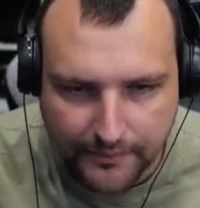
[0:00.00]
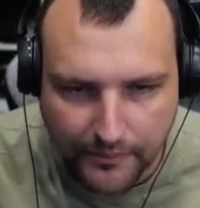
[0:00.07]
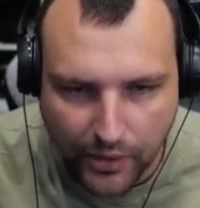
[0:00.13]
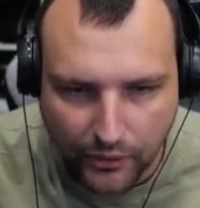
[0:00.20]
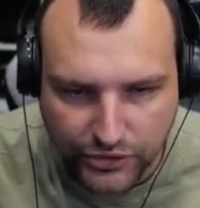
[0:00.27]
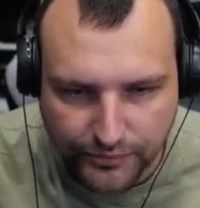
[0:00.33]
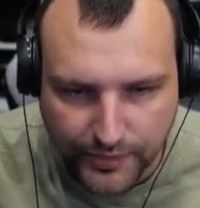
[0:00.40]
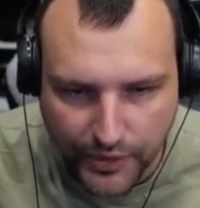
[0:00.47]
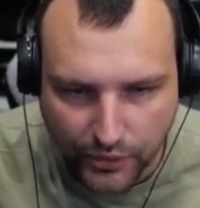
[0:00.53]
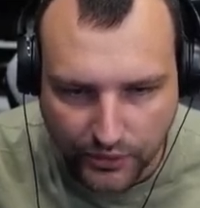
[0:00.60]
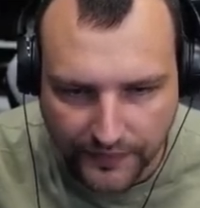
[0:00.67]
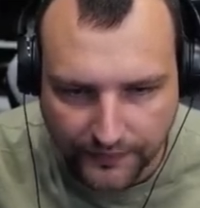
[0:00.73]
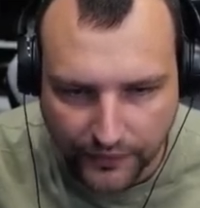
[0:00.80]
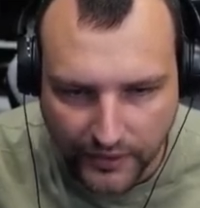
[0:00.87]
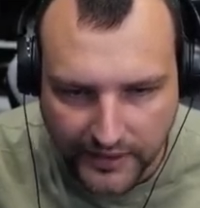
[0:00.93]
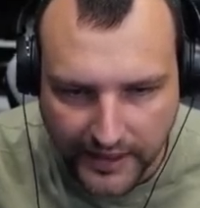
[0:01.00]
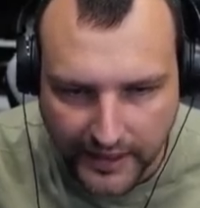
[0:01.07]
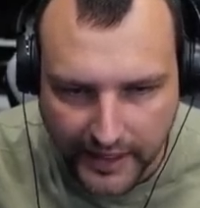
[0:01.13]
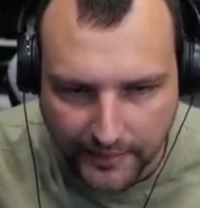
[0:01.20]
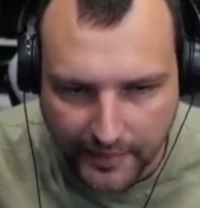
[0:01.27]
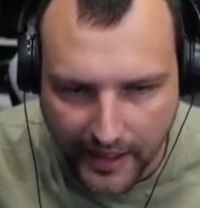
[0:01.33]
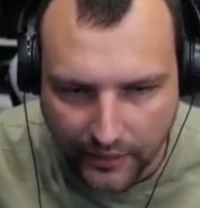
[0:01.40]
most beautiful
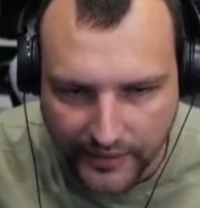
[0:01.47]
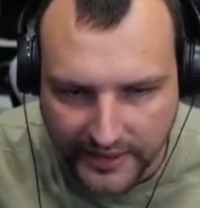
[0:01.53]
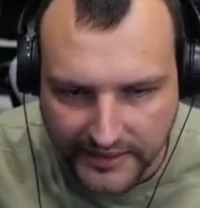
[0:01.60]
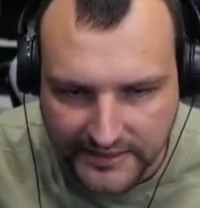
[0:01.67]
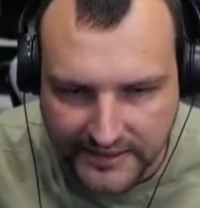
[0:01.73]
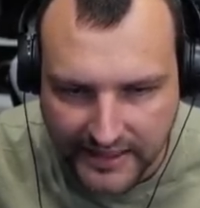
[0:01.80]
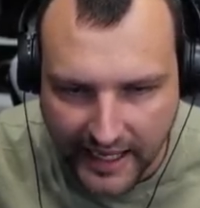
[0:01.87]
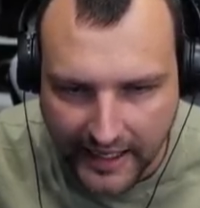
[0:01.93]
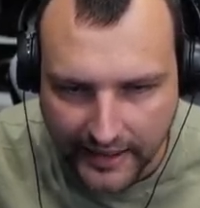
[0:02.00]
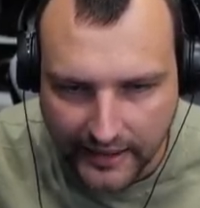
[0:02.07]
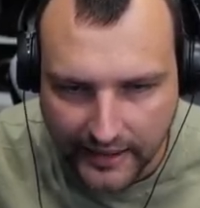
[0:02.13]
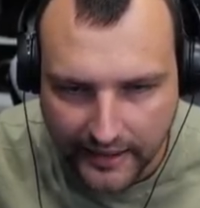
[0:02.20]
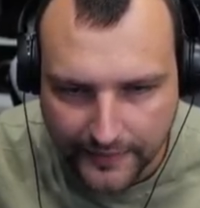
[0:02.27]
thing about this tank.